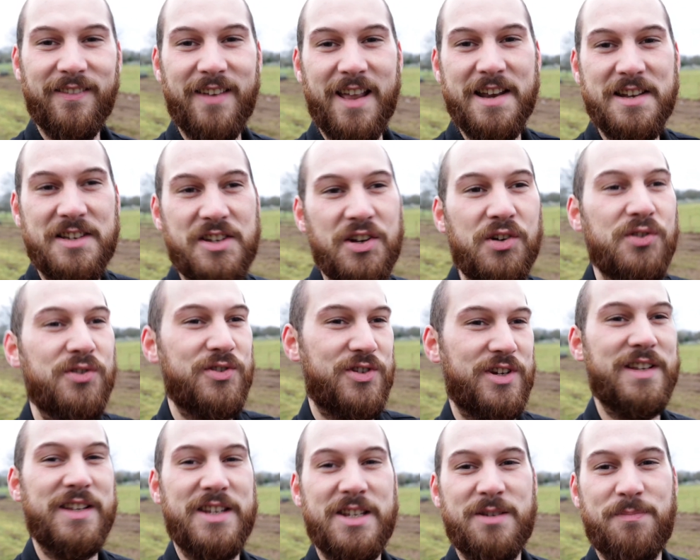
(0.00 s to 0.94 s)

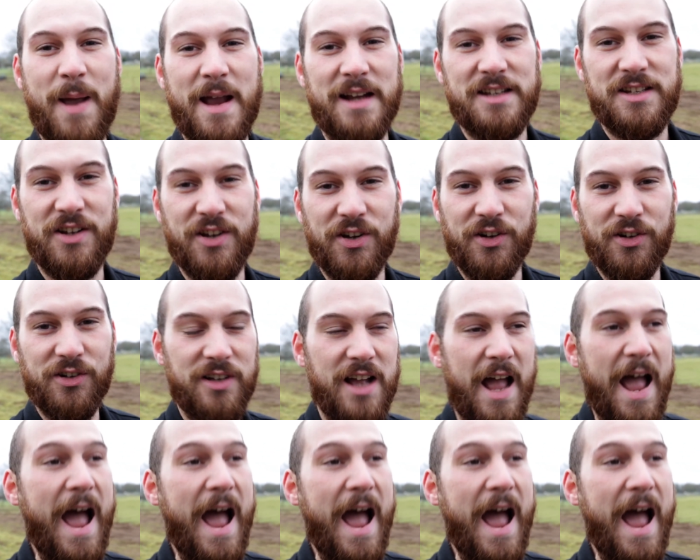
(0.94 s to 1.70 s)
indulgent spectacle.